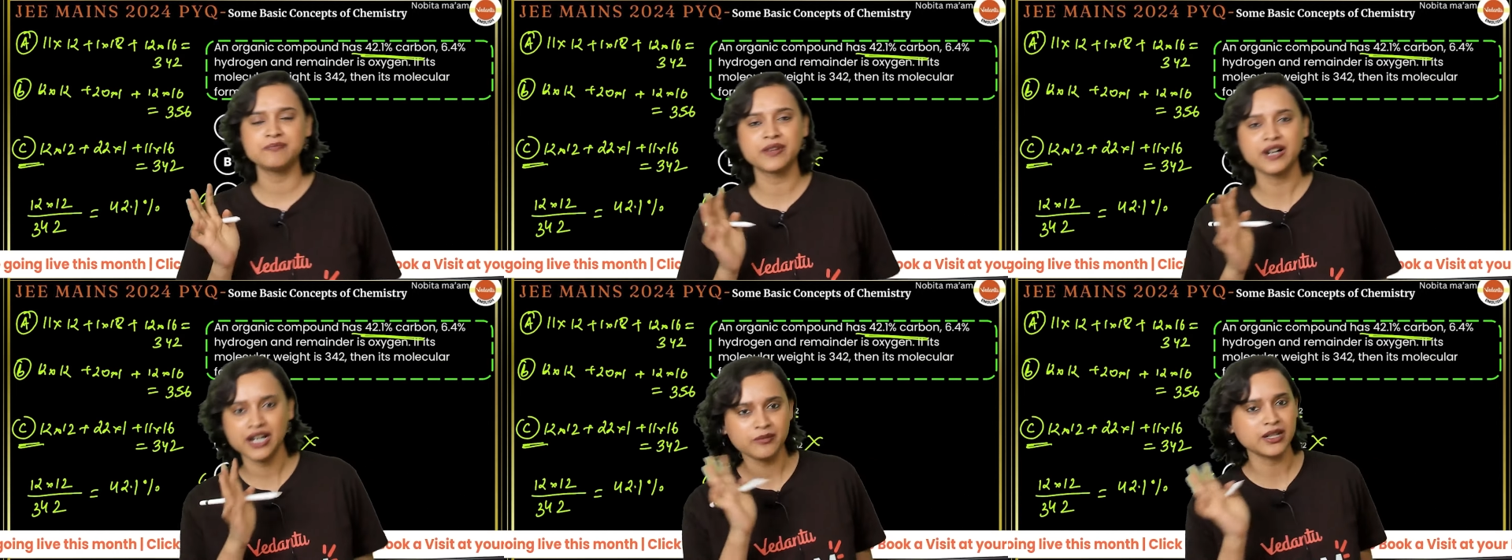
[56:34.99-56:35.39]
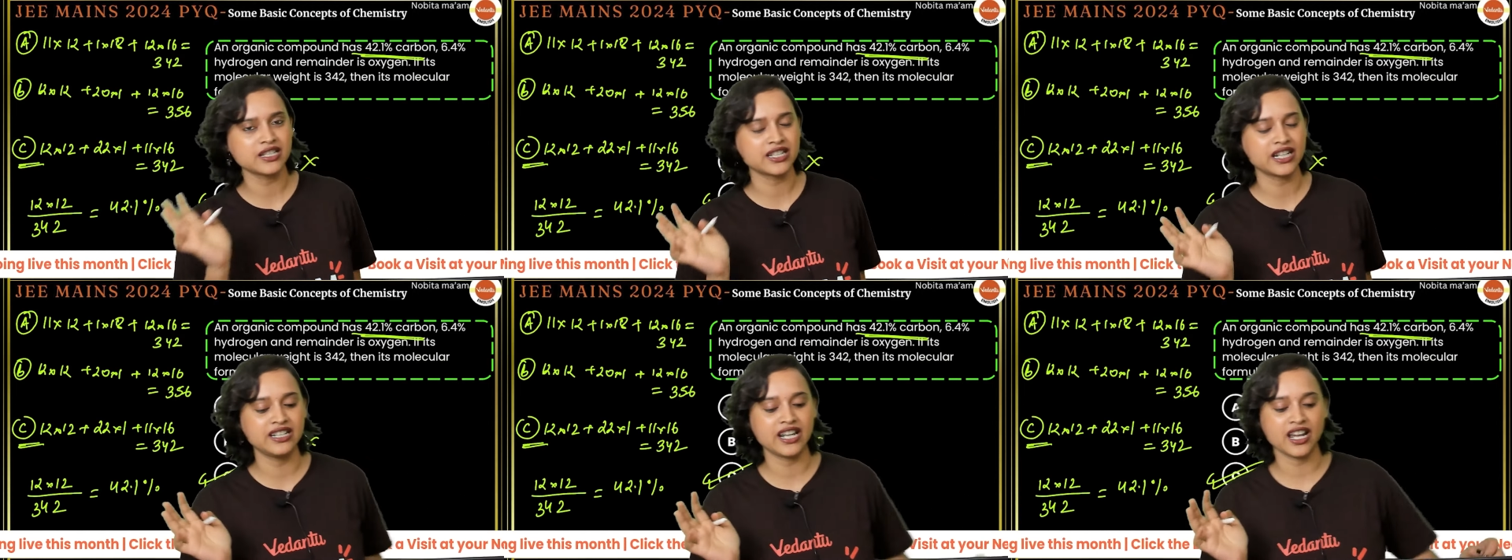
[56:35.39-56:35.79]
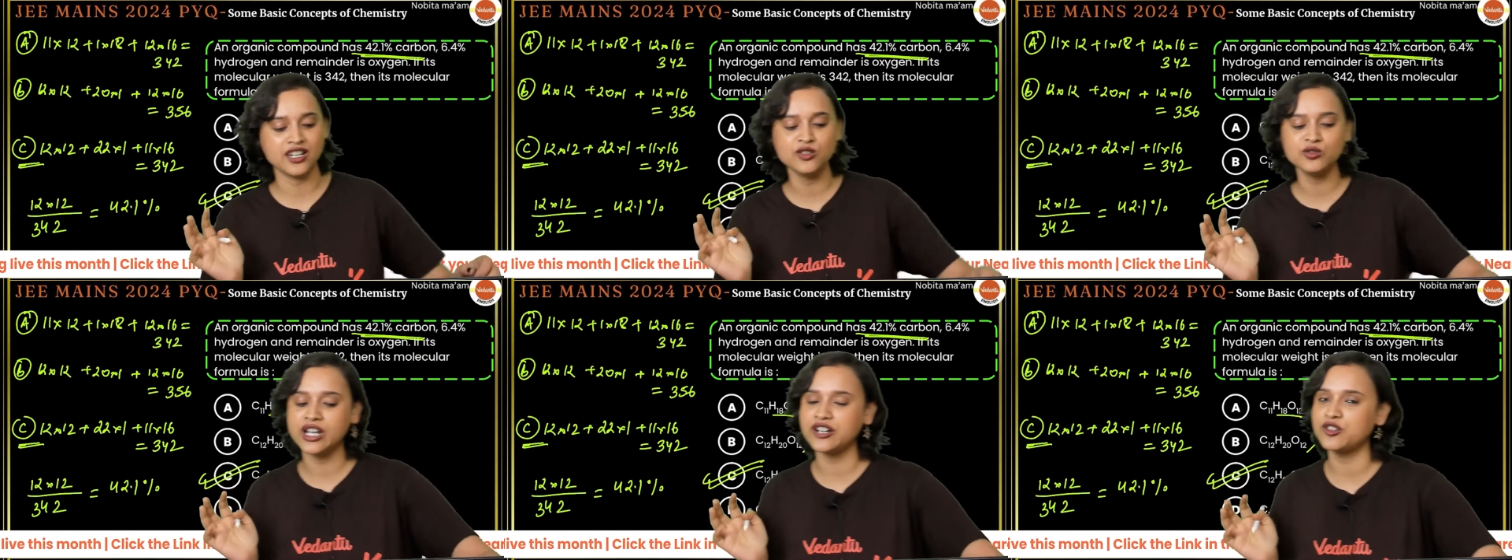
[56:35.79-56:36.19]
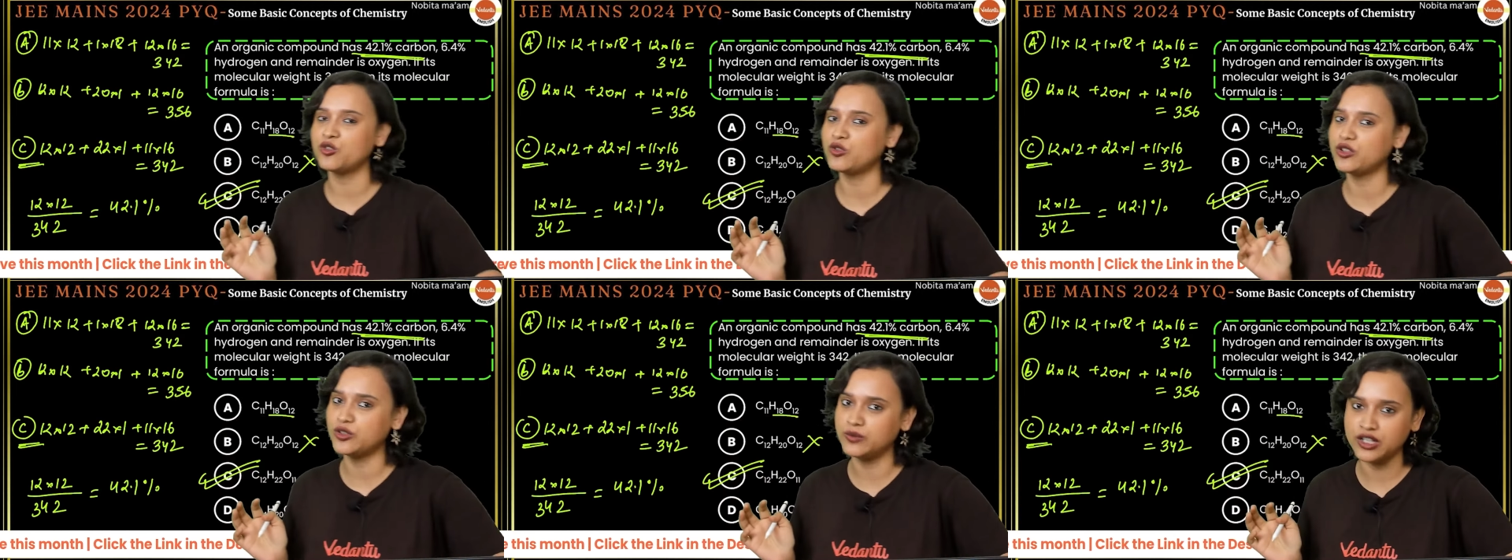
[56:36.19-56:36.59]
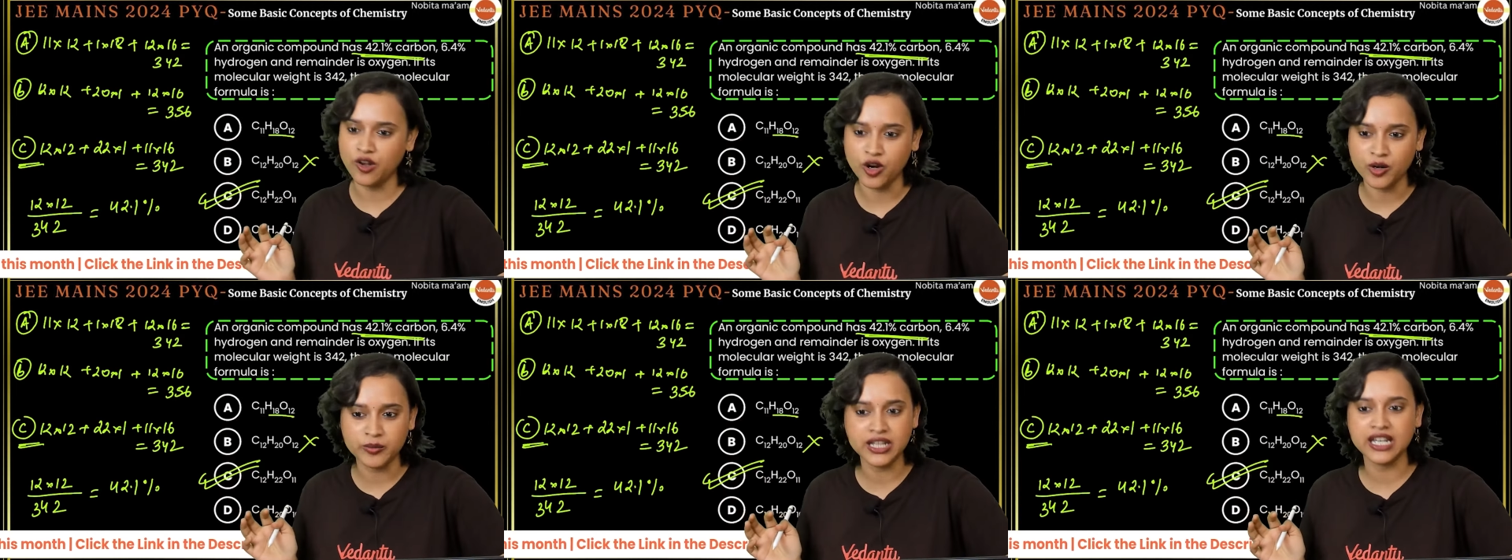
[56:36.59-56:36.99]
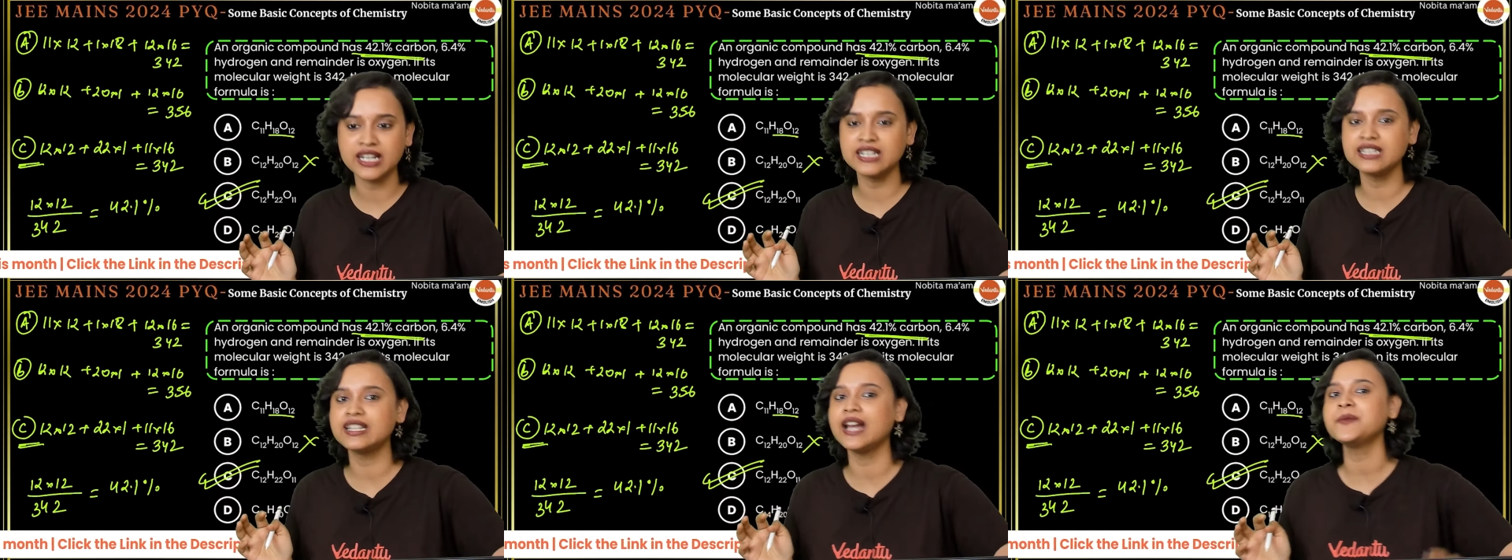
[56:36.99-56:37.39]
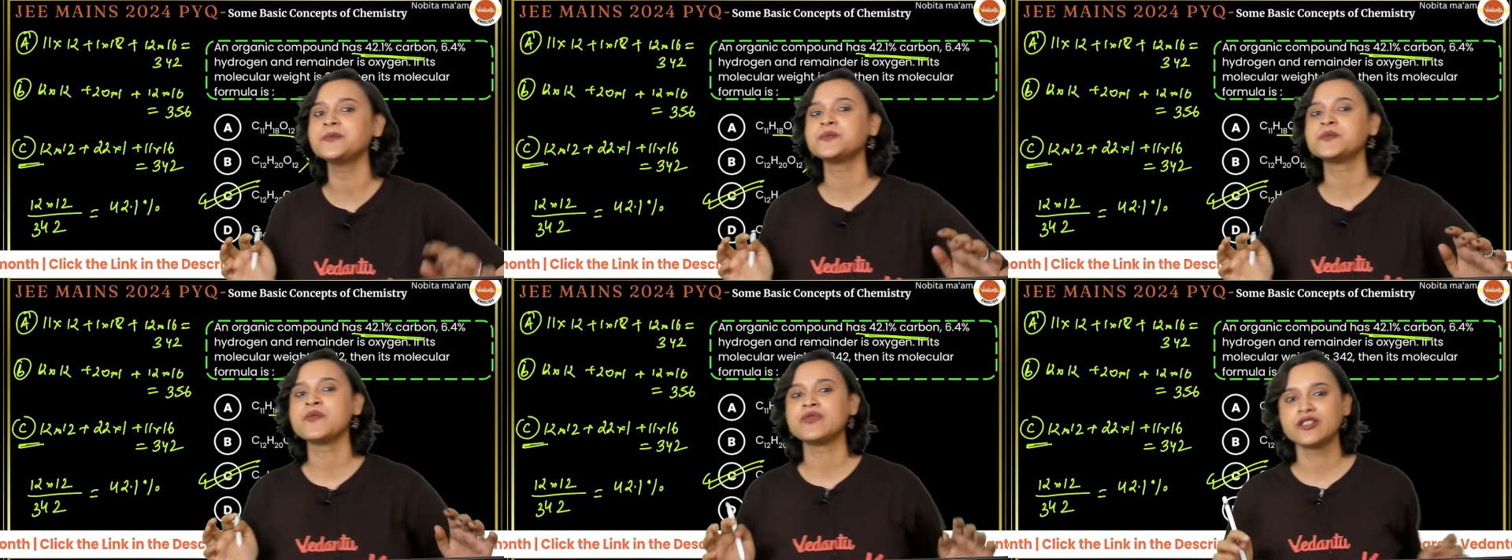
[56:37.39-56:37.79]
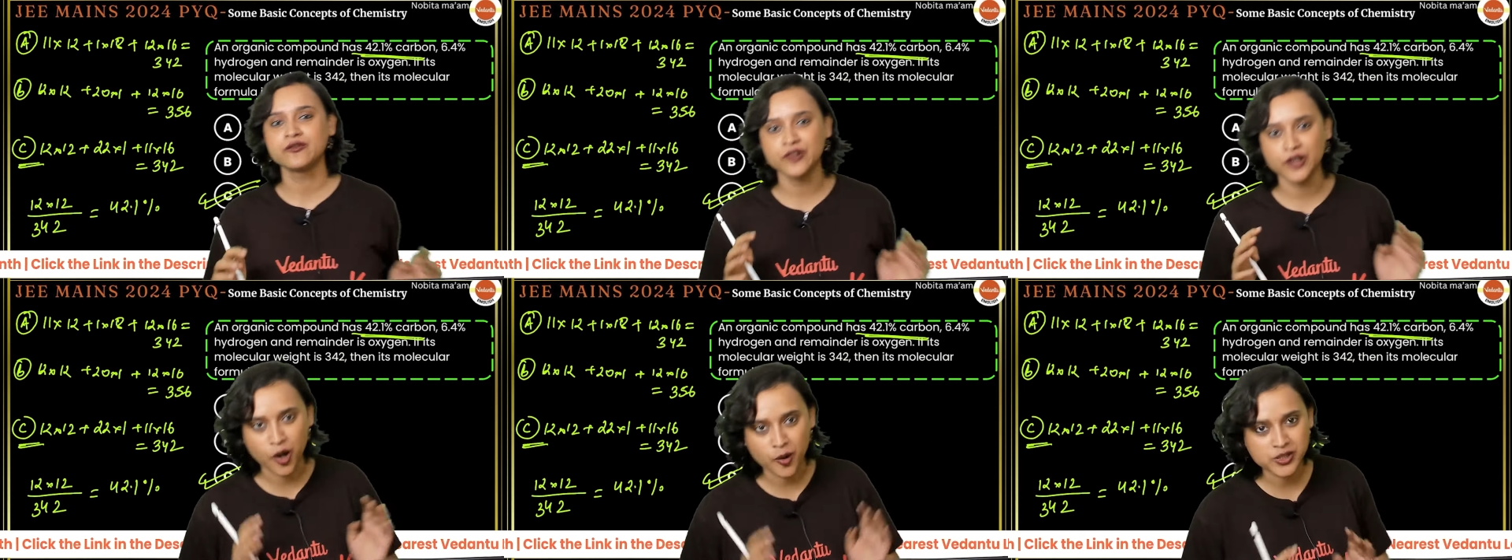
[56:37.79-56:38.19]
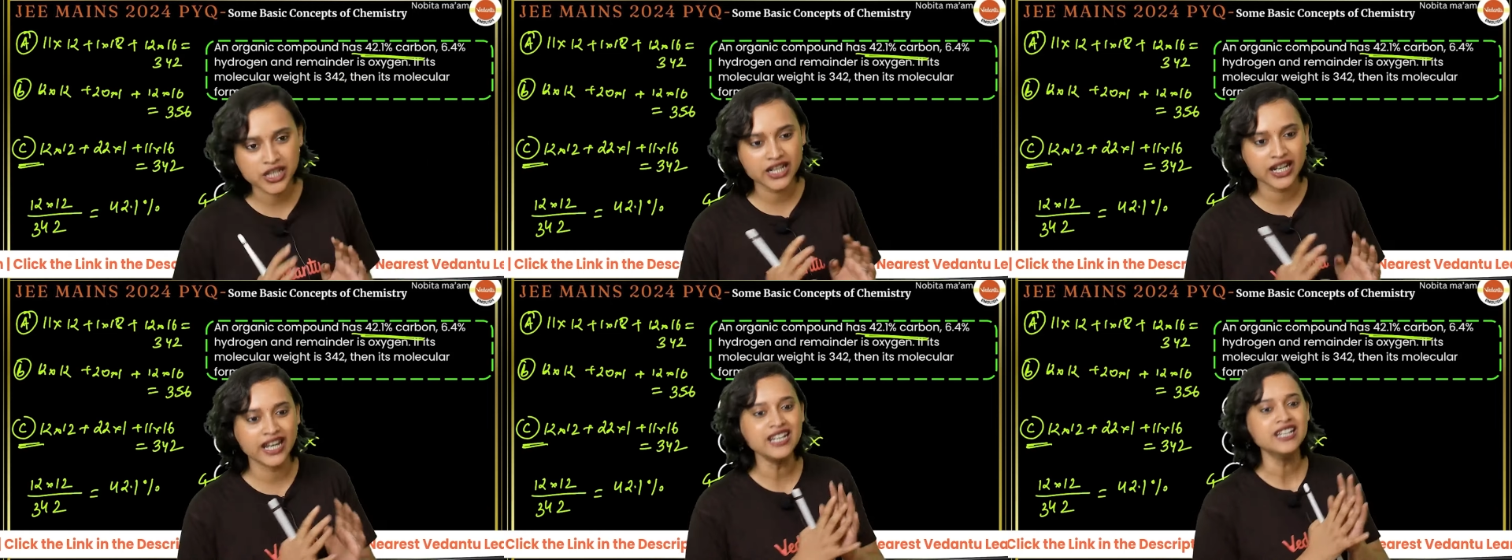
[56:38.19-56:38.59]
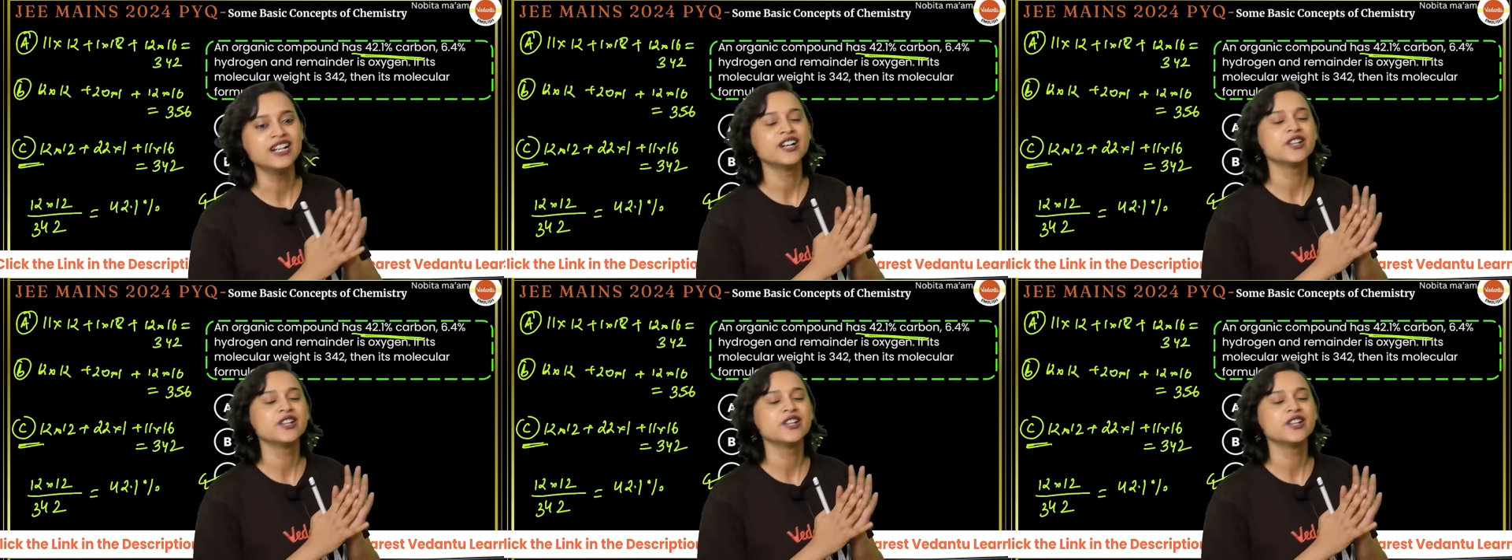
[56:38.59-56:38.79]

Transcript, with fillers: pretty much can tell you that no you will not be getting that for option A.